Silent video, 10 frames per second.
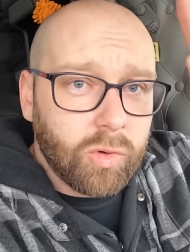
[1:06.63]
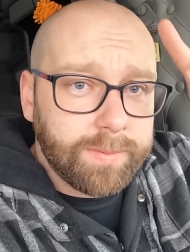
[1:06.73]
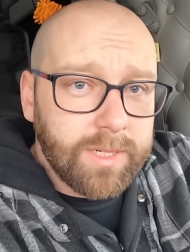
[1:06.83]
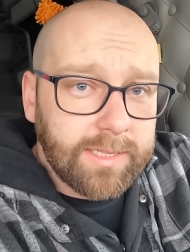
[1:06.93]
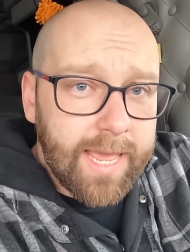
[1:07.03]
Go
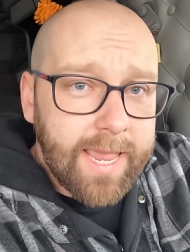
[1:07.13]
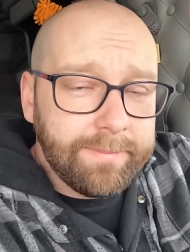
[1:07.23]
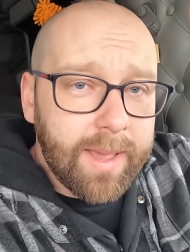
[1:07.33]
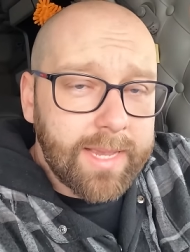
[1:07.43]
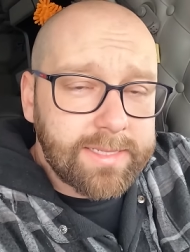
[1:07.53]
up to
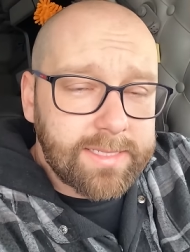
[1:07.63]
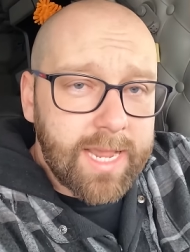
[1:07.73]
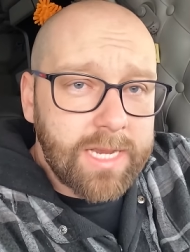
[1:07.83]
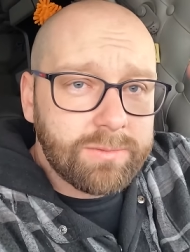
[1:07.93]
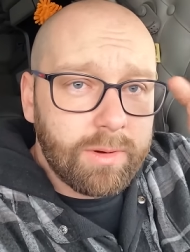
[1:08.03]
Langbank,
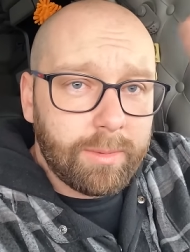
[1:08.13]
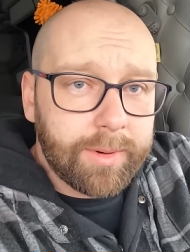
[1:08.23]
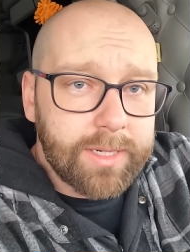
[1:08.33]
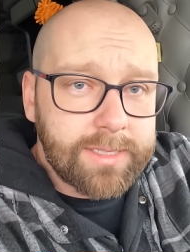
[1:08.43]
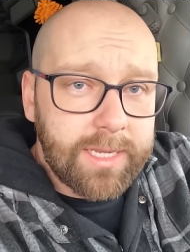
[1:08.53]
Saskatchewan, where
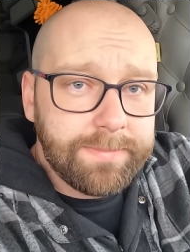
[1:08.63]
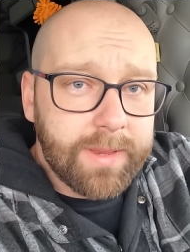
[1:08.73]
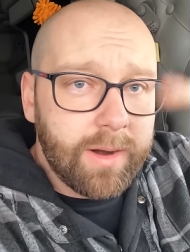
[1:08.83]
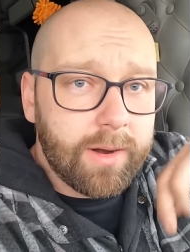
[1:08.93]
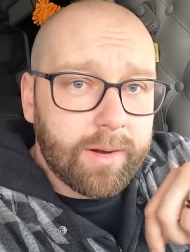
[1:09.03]
we're gonna sleep
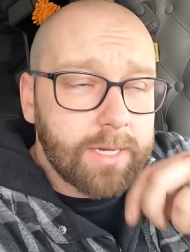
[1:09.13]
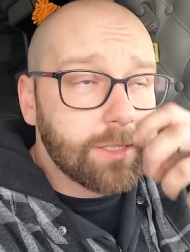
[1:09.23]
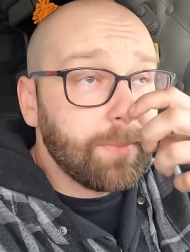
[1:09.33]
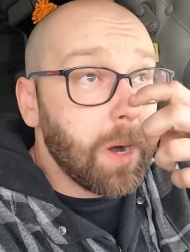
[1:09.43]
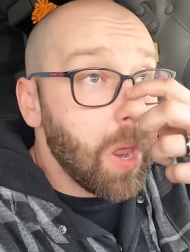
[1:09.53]
there at our
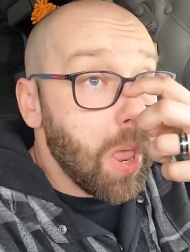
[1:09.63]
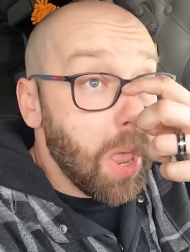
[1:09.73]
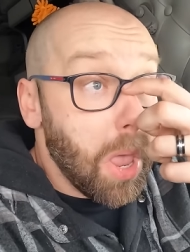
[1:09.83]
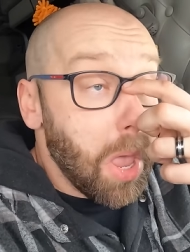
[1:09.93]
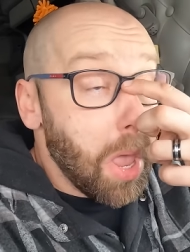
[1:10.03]
customer.
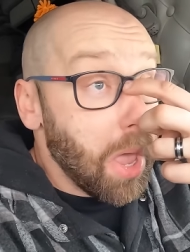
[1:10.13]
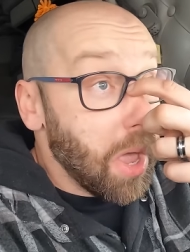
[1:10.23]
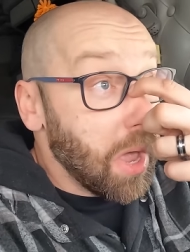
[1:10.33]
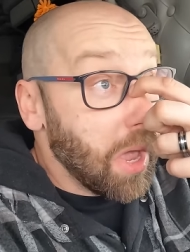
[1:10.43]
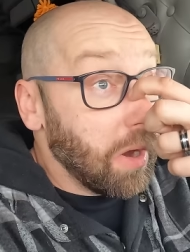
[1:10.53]

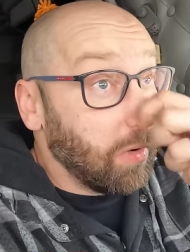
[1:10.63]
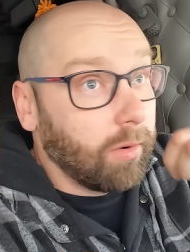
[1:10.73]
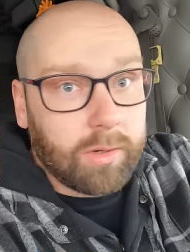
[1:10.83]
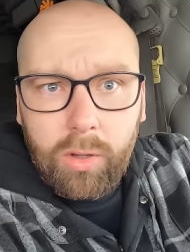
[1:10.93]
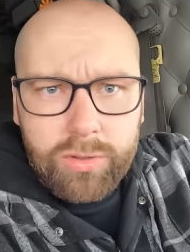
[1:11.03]
Uh,
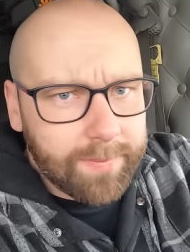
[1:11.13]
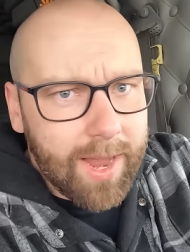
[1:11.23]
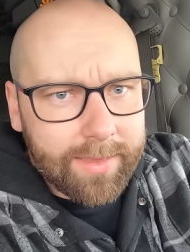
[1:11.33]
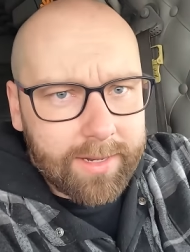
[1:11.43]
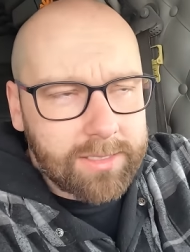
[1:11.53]
or close
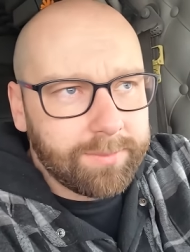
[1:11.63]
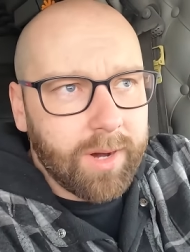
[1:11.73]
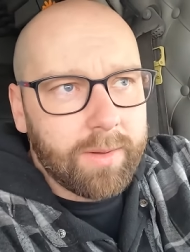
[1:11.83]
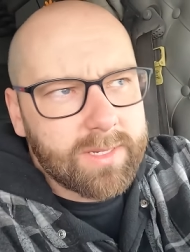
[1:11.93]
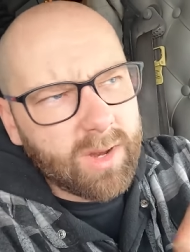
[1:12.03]
by the
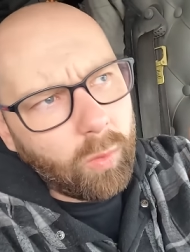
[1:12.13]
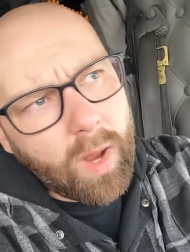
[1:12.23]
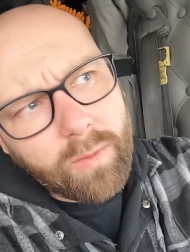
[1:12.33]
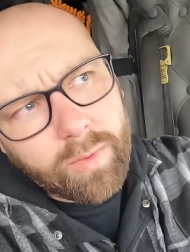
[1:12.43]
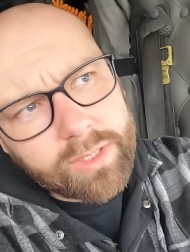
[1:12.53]
customer anyways. I know
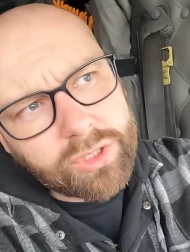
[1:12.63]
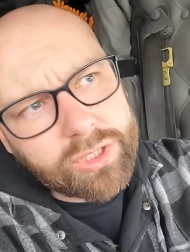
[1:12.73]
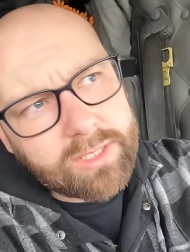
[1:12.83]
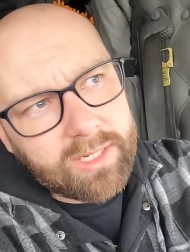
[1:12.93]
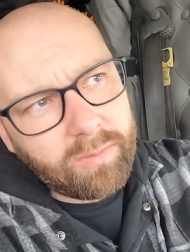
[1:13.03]
Whitewood is
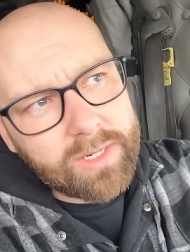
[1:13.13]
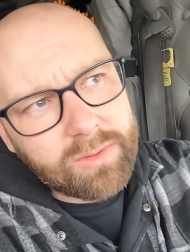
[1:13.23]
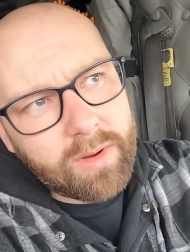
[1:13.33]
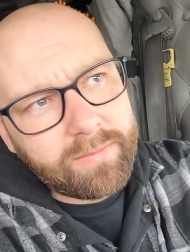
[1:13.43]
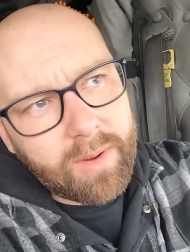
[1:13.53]
just a little
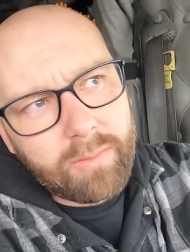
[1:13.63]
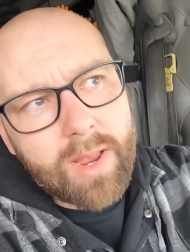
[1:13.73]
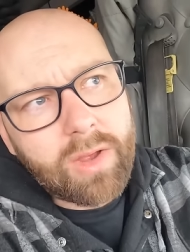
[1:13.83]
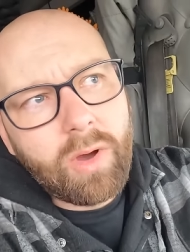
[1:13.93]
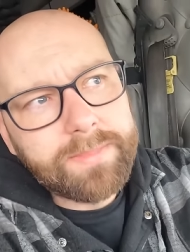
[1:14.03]
ways away from there. We
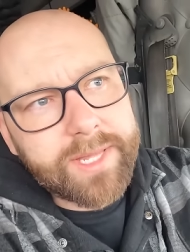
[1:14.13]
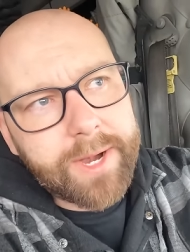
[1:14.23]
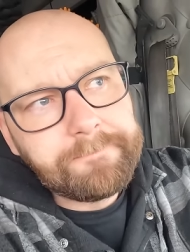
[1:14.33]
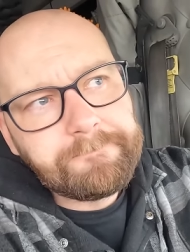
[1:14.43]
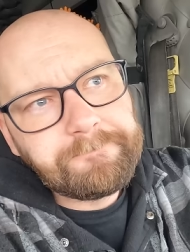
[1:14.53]
might go up to
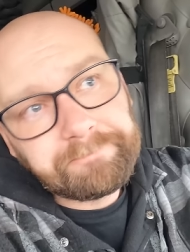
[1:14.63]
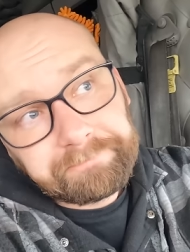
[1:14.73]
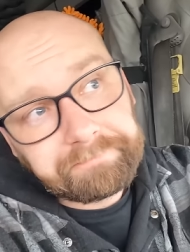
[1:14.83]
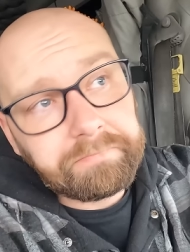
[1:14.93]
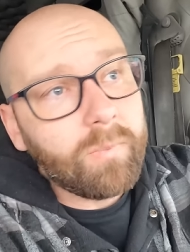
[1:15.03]
there.
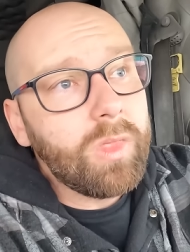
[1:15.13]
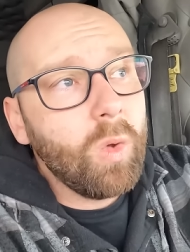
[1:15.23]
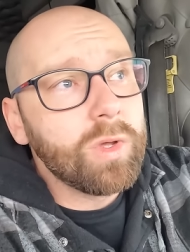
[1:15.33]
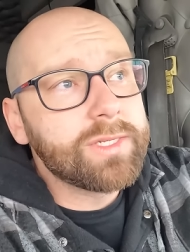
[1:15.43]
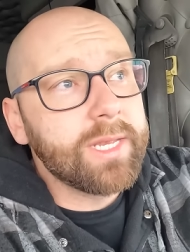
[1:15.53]

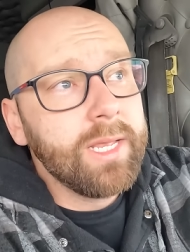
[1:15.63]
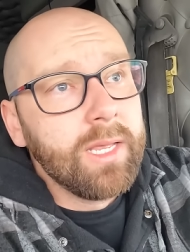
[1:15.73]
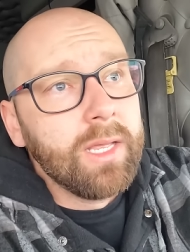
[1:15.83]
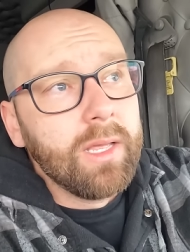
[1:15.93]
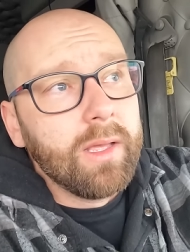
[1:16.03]
We'll see.
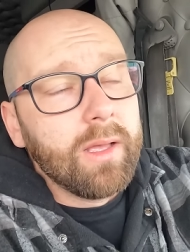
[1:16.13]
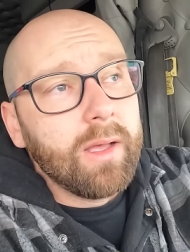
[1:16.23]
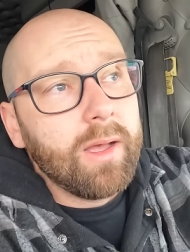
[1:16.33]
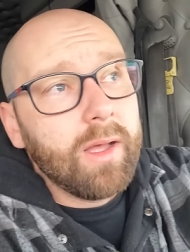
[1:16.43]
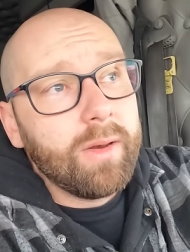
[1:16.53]

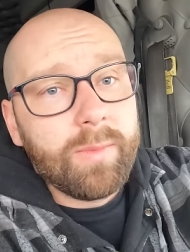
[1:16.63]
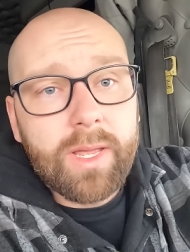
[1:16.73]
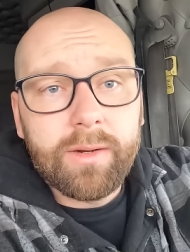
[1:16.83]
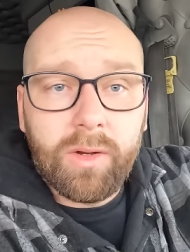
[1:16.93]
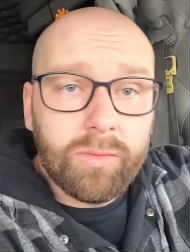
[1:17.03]
Uh, and
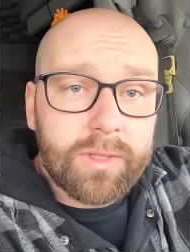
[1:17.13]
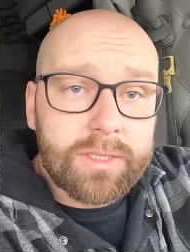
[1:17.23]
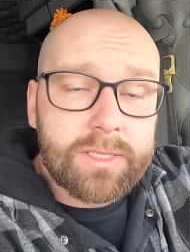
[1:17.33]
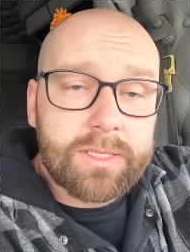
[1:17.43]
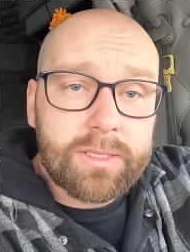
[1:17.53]
we unload
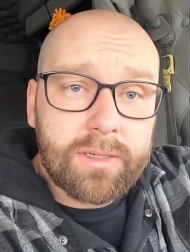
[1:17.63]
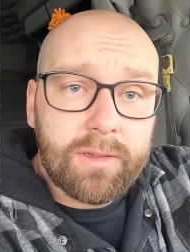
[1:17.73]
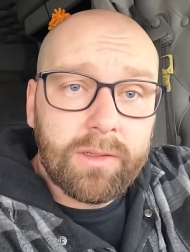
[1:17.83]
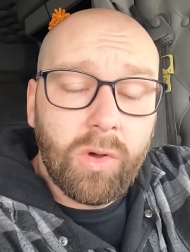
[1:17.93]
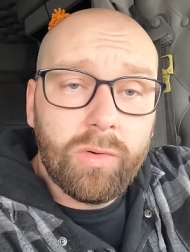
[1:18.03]
this
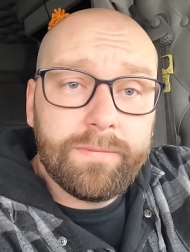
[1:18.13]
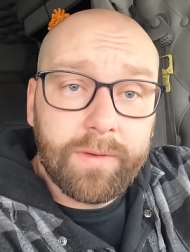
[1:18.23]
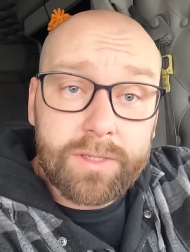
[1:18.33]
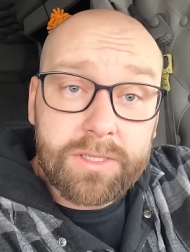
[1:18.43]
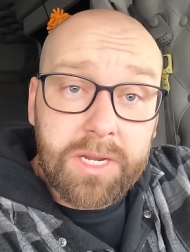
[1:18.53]
load
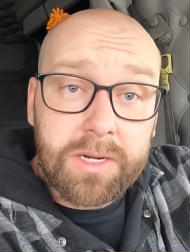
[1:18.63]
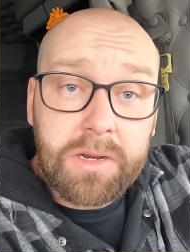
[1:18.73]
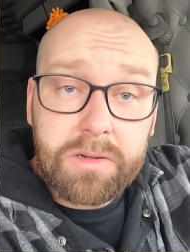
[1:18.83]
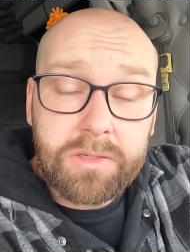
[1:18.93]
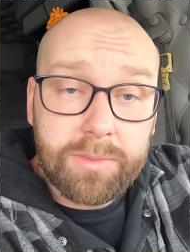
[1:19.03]
first
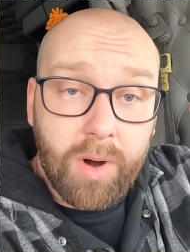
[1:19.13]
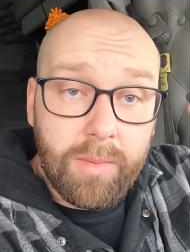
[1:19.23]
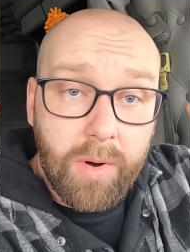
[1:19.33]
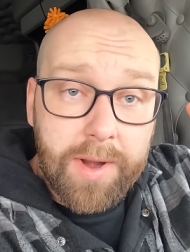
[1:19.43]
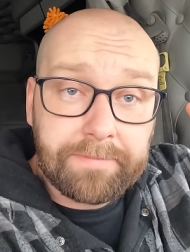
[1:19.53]
thing
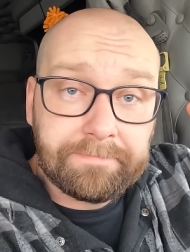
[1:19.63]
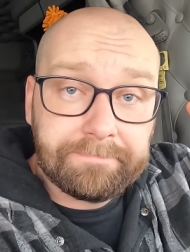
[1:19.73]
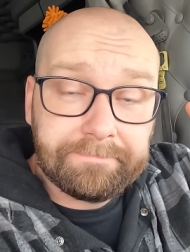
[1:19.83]
tomorrow morning.